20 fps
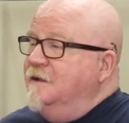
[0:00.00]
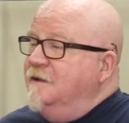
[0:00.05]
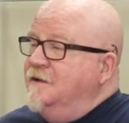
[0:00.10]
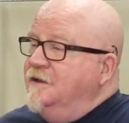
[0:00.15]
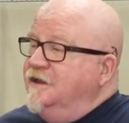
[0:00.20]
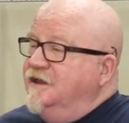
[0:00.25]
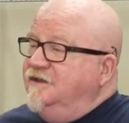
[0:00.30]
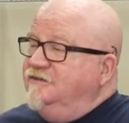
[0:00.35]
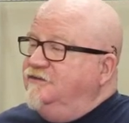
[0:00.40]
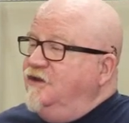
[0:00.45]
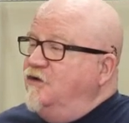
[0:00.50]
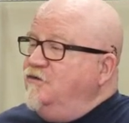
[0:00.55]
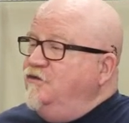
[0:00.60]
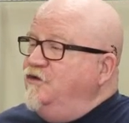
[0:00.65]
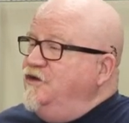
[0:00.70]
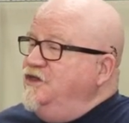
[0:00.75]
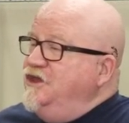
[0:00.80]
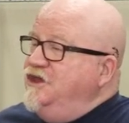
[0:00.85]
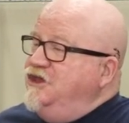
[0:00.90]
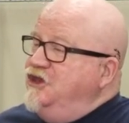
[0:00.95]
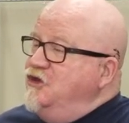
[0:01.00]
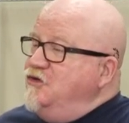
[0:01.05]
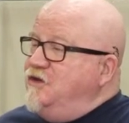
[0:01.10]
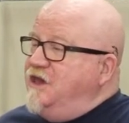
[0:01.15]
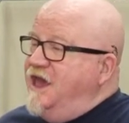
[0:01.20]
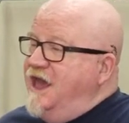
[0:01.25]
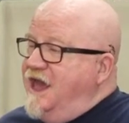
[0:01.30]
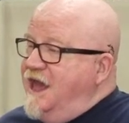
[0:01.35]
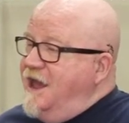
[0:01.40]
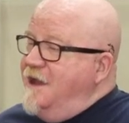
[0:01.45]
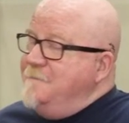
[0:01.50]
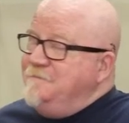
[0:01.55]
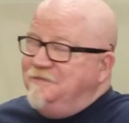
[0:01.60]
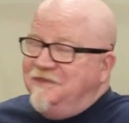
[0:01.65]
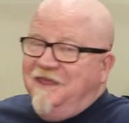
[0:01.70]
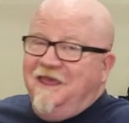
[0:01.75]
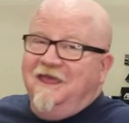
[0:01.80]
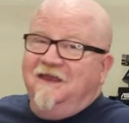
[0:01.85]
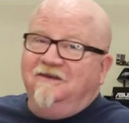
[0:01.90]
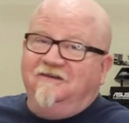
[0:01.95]
He's over in the UK
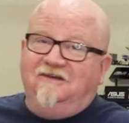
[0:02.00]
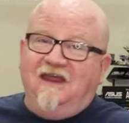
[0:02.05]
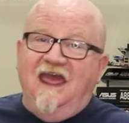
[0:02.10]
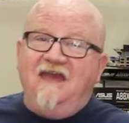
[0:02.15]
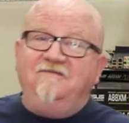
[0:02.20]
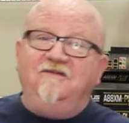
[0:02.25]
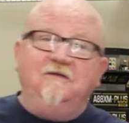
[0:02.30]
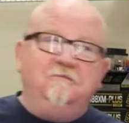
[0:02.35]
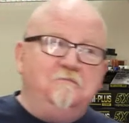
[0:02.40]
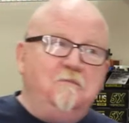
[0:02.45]
David